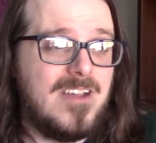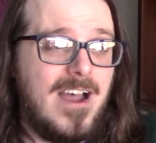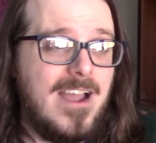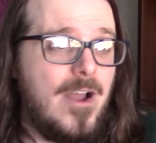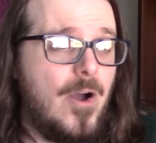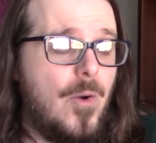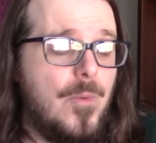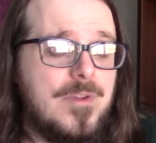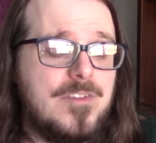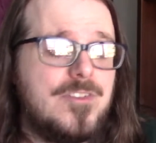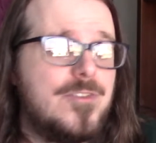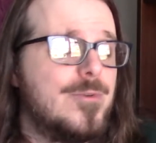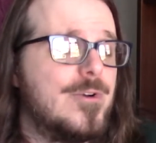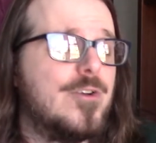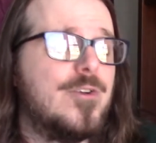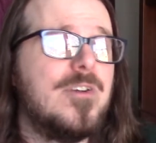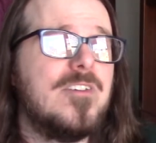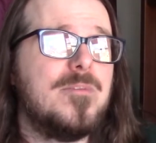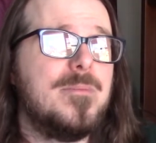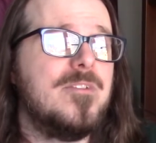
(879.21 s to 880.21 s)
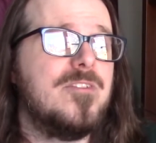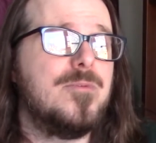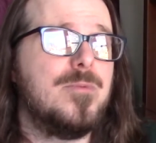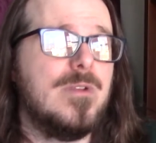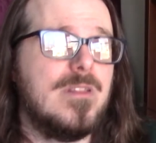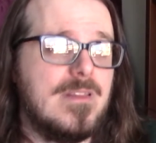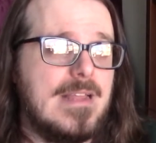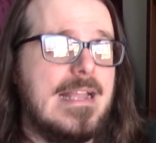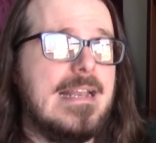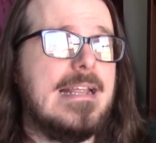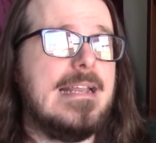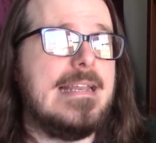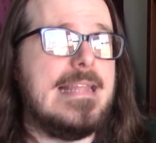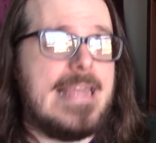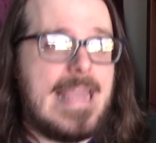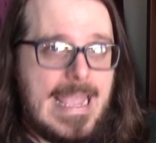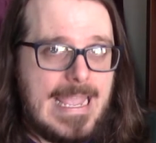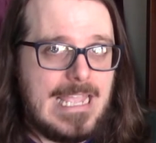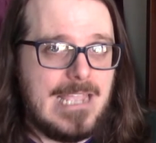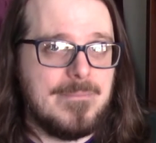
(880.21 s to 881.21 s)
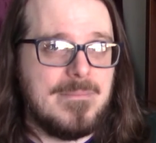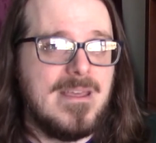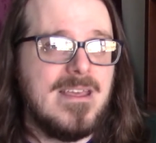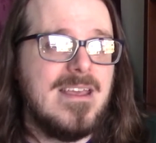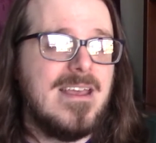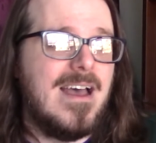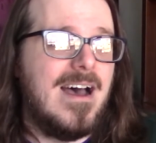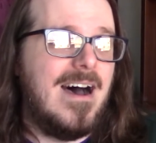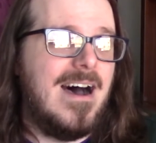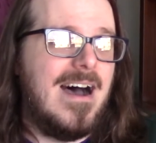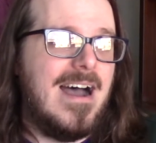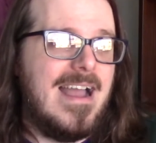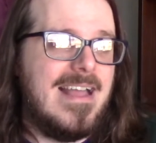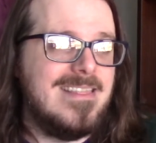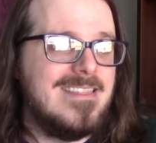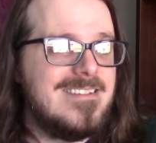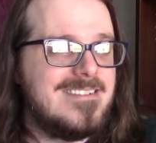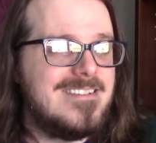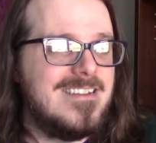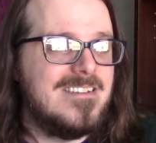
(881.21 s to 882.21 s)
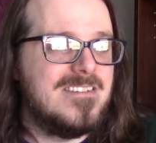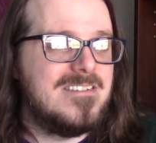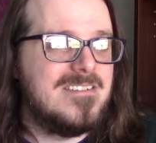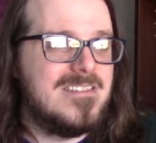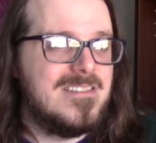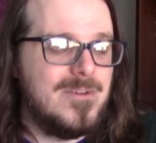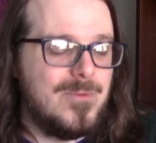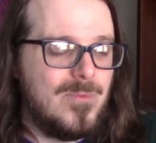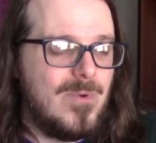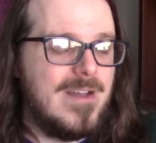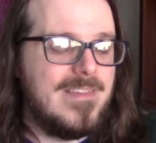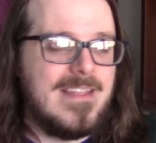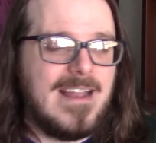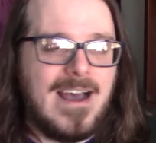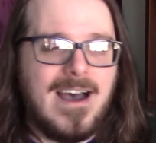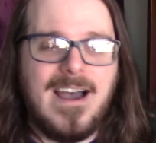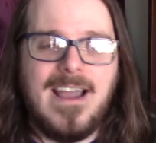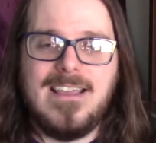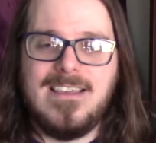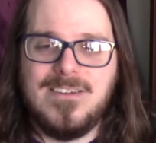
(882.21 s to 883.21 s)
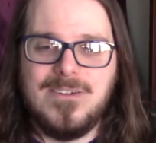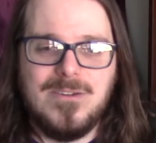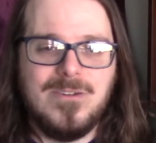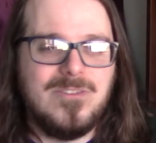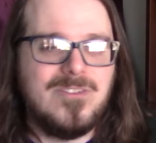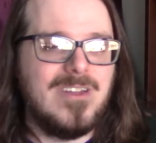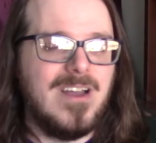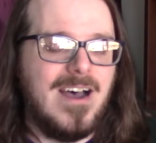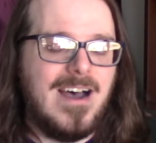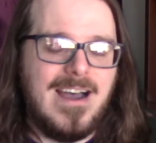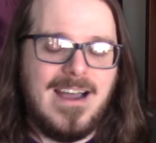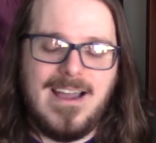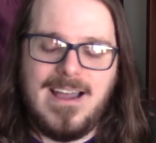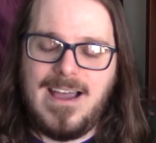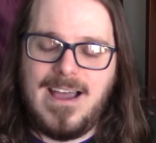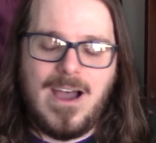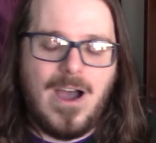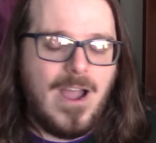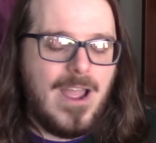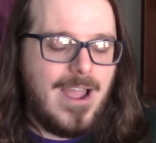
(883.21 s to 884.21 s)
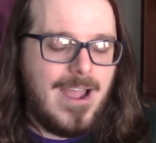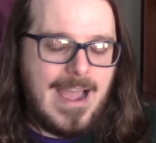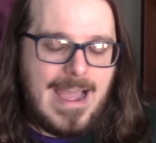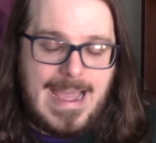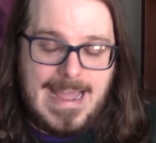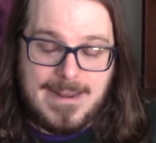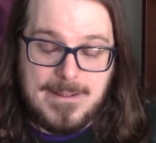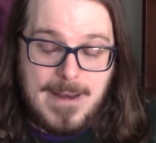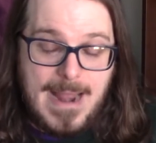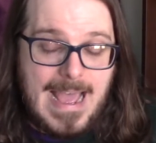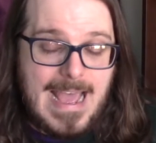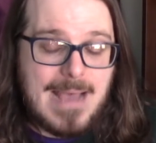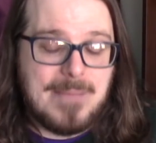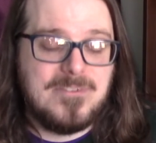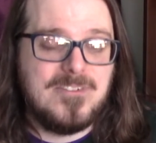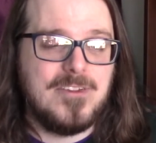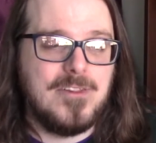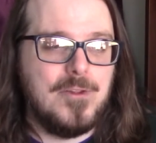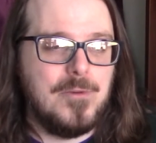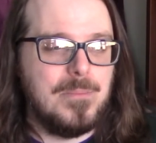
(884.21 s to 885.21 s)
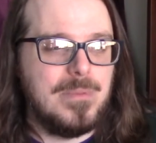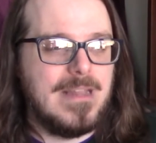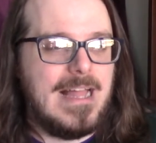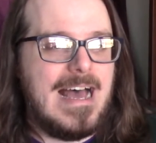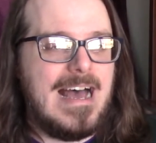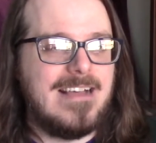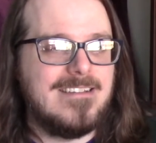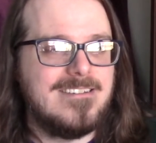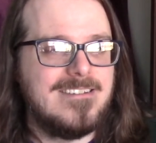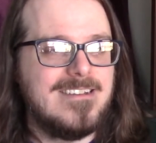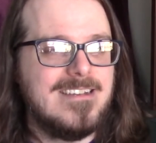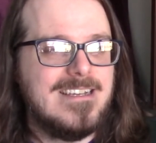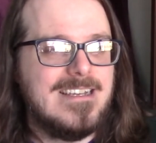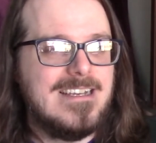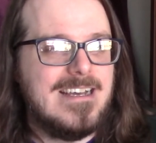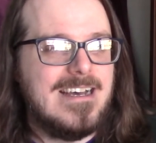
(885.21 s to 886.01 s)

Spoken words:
I always do a Christmas related game, and this is the one that I used. I had an absolute blast.